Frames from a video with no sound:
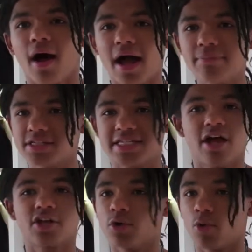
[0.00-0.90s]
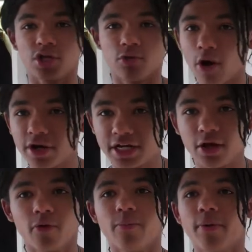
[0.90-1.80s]
I'm just telling you what you already
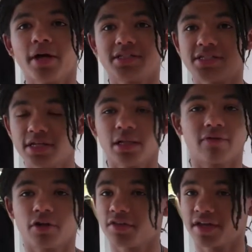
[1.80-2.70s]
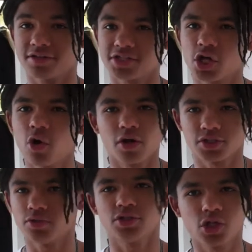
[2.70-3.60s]
know, but still, I've got nothing else to go on,
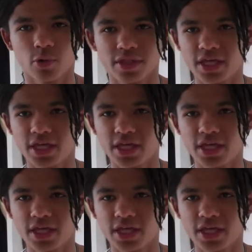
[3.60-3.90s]
so just go with